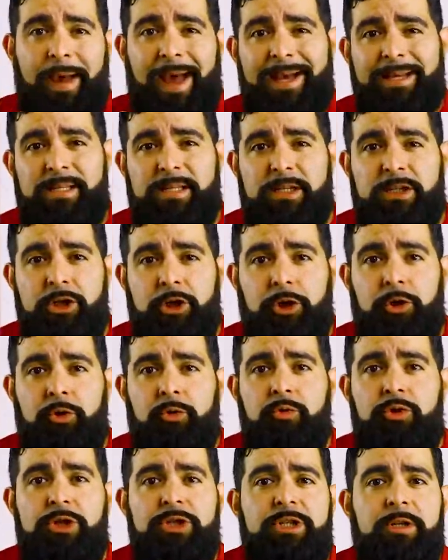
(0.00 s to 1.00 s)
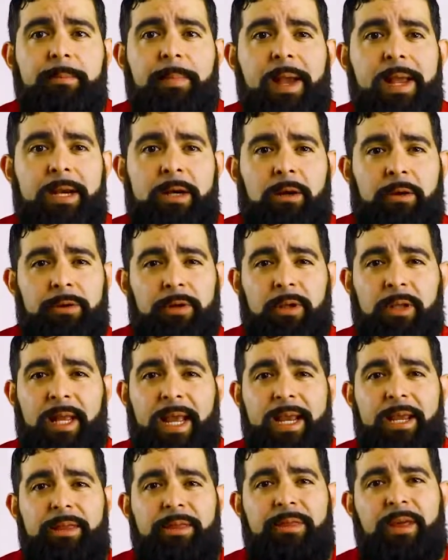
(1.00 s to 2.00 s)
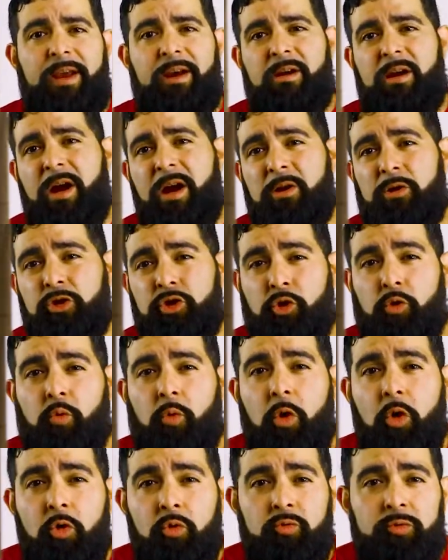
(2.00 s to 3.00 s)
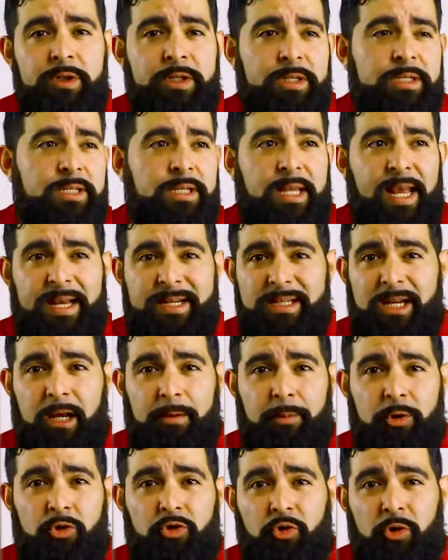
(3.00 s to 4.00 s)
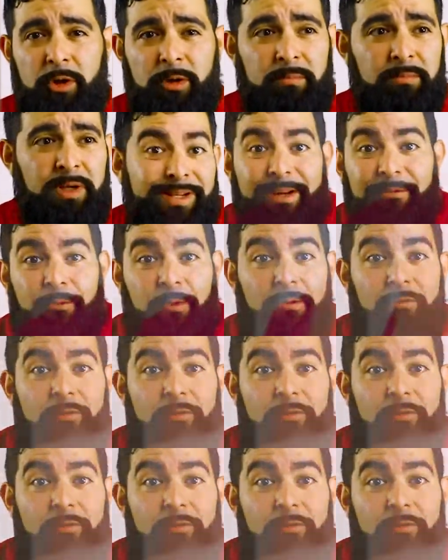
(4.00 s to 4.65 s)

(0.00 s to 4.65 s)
passes too, just depending on the length that your hair has grown since the last time you trimmed, if you